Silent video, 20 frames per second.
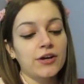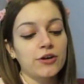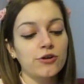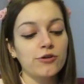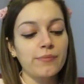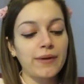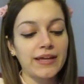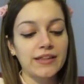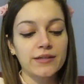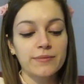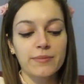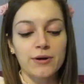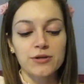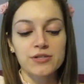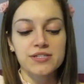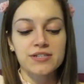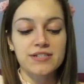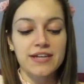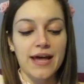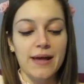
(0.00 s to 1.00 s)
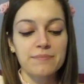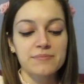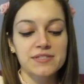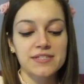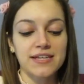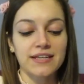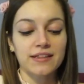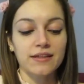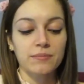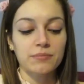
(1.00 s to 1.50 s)
Who made the most attempts
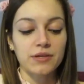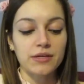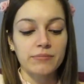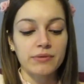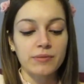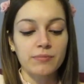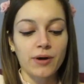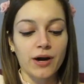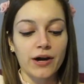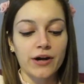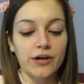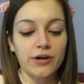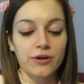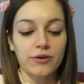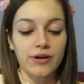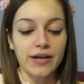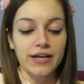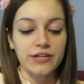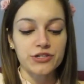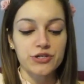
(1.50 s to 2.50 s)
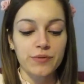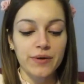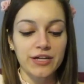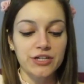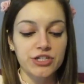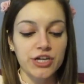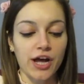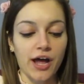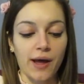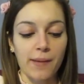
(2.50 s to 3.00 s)
in the BB barcode
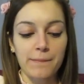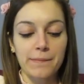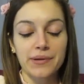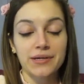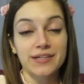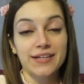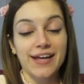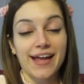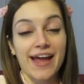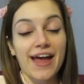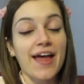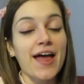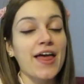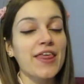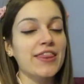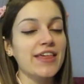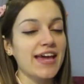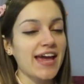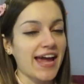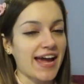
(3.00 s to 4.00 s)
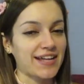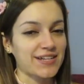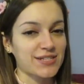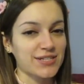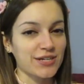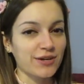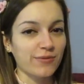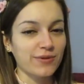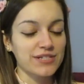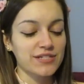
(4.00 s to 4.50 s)
HOH comp? The
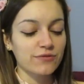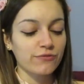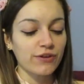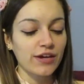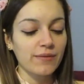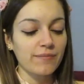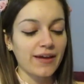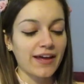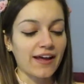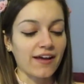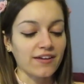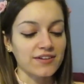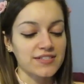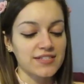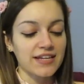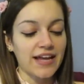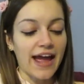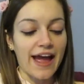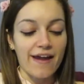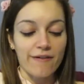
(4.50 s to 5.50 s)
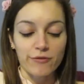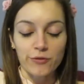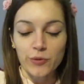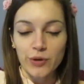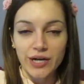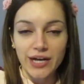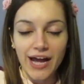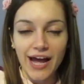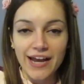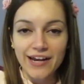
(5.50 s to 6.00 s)
answer was females.
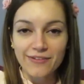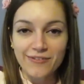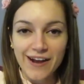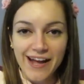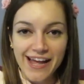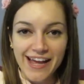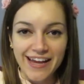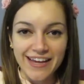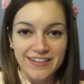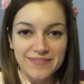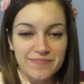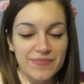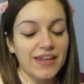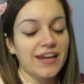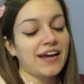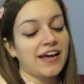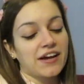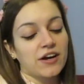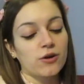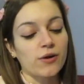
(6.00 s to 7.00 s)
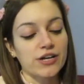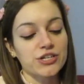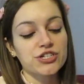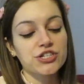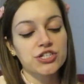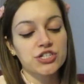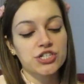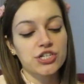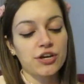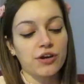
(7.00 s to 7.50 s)
Everyone got it right.
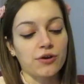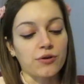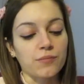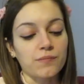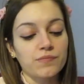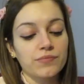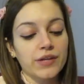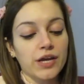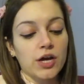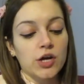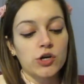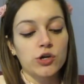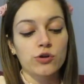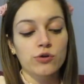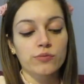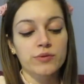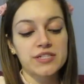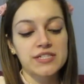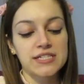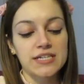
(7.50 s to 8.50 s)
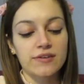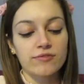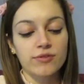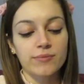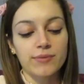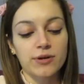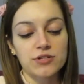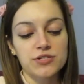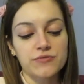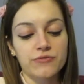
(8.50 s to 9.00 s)
Question 2. Who received the
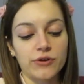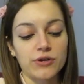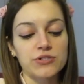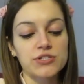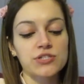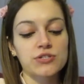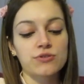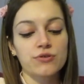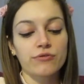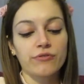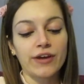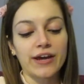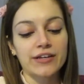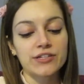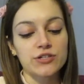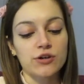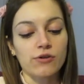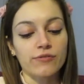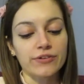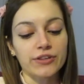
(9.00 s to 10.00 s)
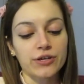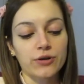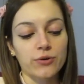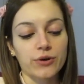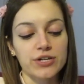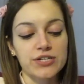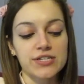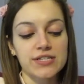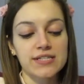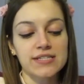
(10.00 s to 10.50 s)
most votes to evict over the
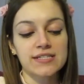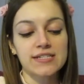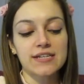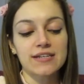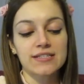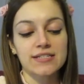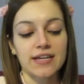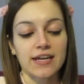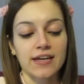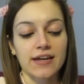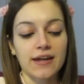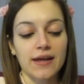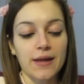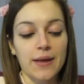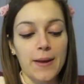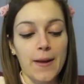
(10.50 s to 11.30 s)
course of the season?